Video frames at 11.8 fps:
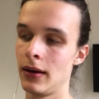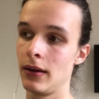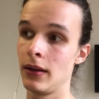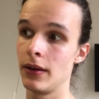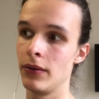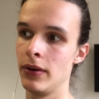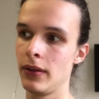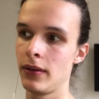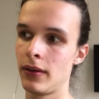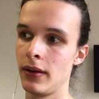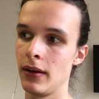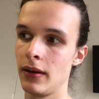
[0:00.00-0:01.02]
You need to
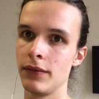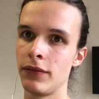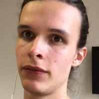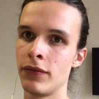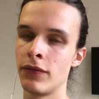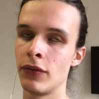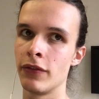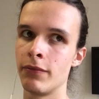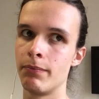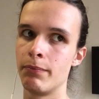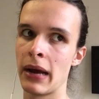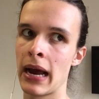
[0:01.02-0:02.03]
think, for the
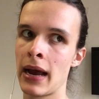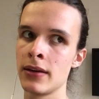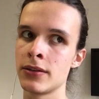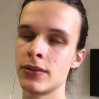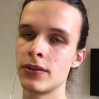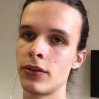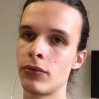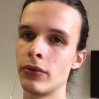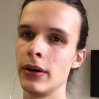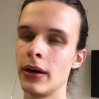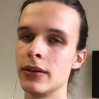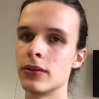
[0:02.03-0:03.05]
past 3
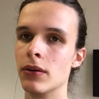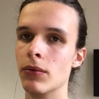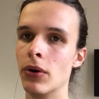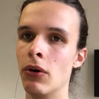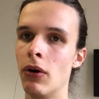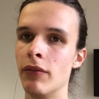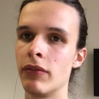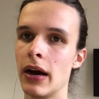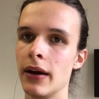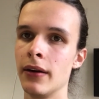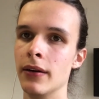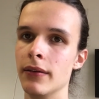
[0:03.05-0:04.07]
nights in a row, I've
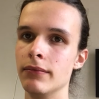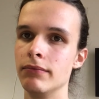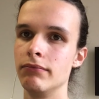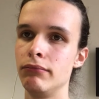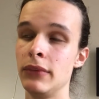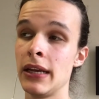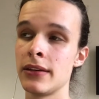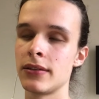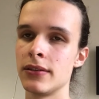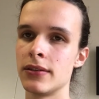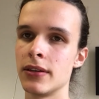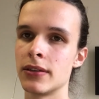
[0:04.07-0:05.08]
gotten less than
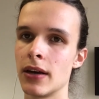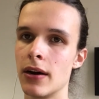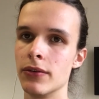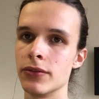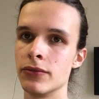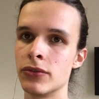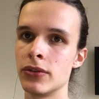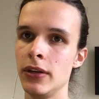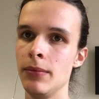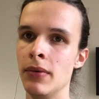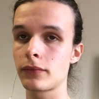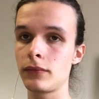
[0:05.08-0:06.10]
6 hours of
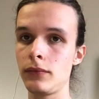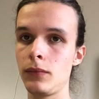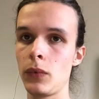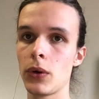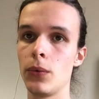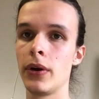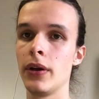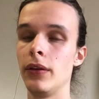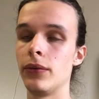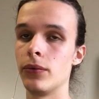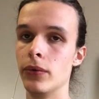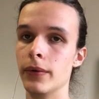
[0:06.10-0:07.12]
sleep or getting
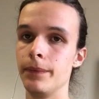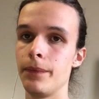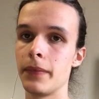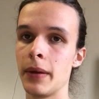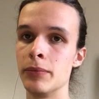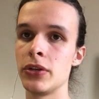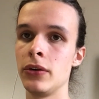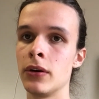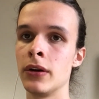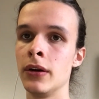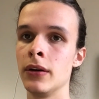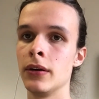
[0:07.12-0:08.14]
through it. I'm still
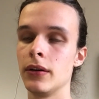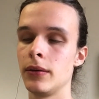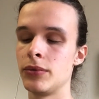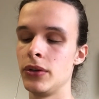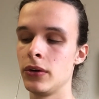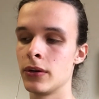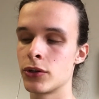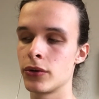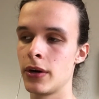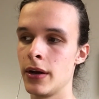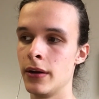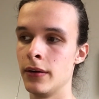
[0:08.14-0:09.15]
gonna
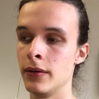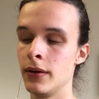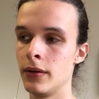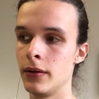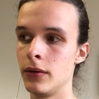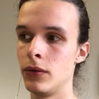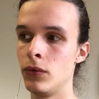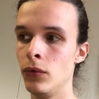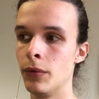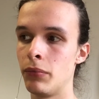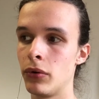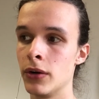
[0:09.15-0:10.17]
try and do the
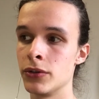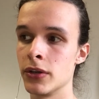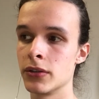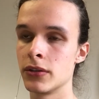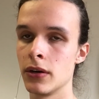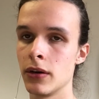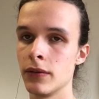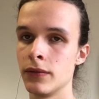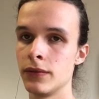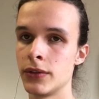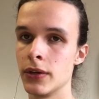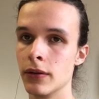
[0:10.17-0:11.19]
projects that I've
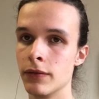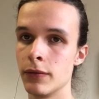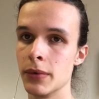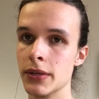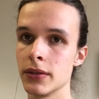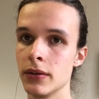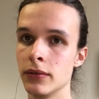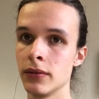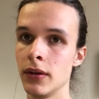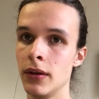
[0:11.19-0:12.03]
set up for myself.